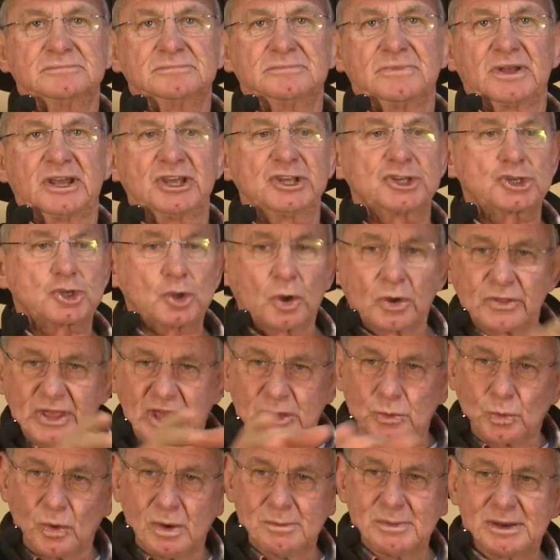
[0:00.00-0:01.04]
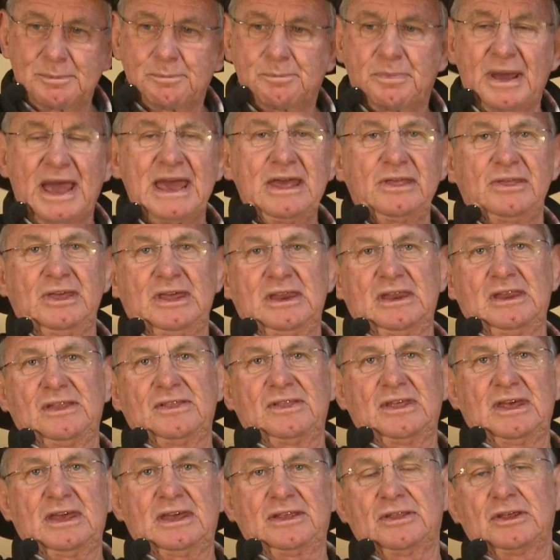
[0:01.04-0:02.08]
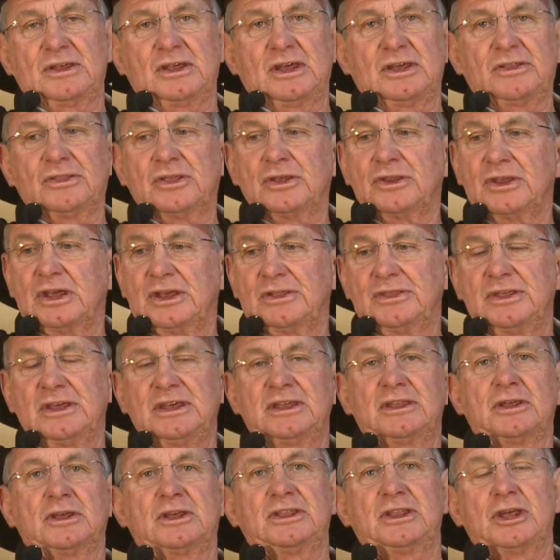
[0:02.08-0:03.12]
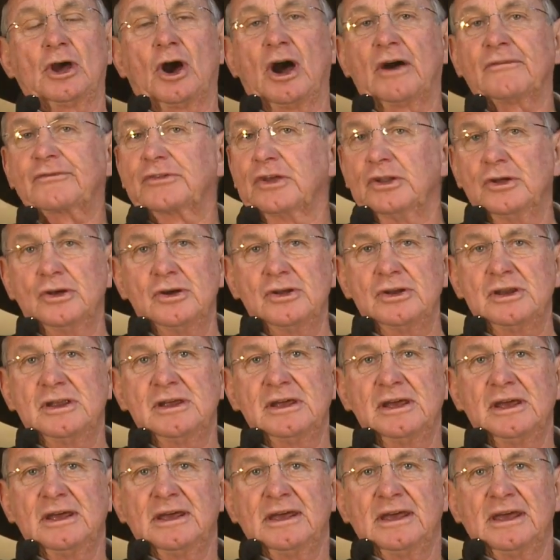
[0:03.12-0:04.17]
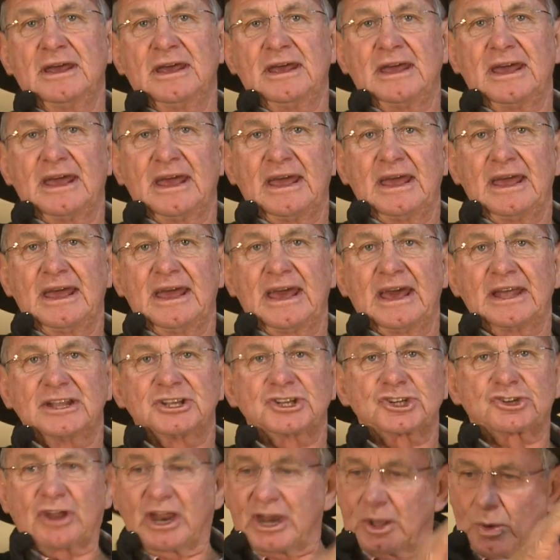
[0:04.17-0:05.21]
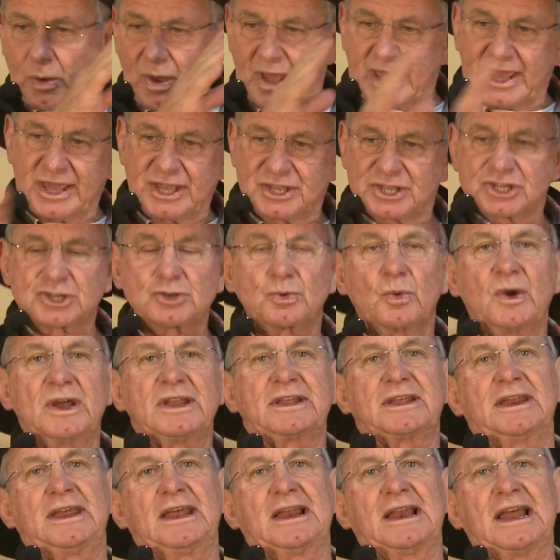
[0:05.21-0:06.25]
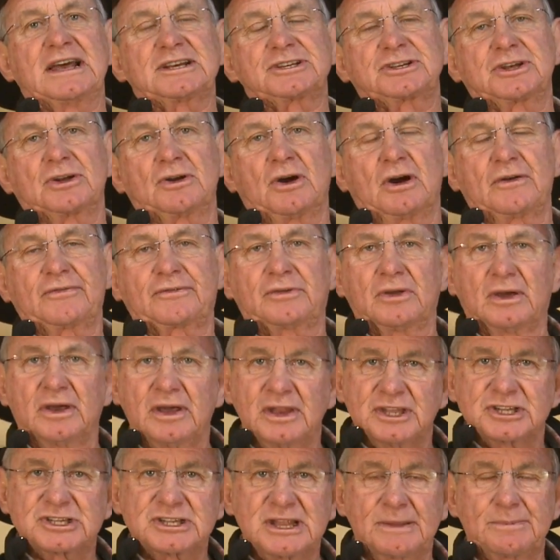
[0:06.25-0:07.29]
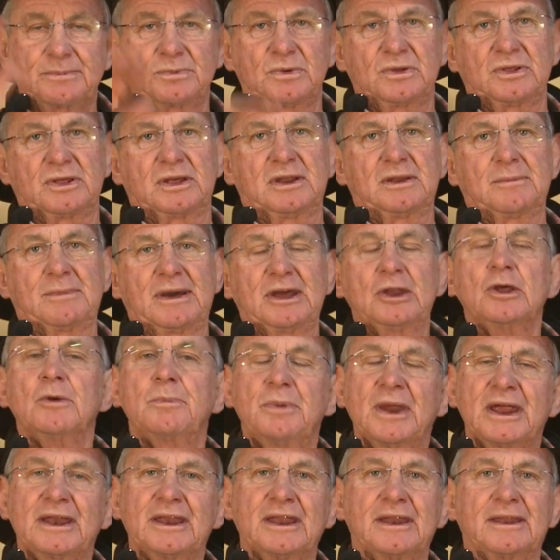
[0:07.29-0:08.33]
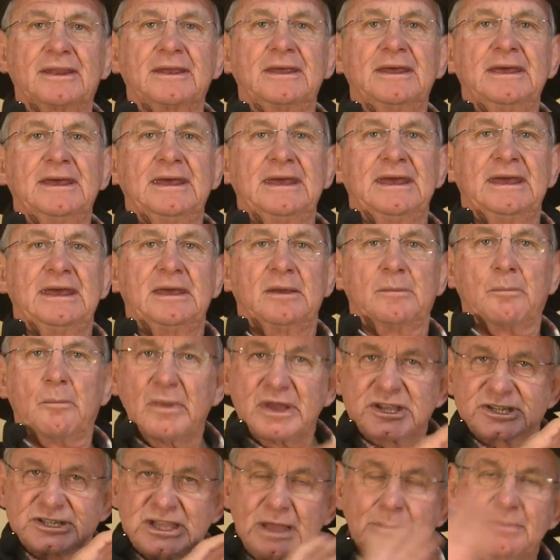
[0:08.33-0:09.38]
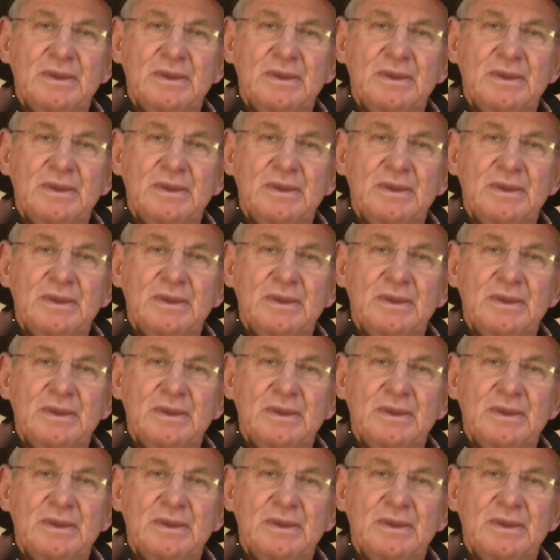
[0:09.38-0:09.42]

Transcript: He saw that woman bathing in the afternoon, and straight away he just went and he lusted after her and he slept with her and made her pregnant. Messed up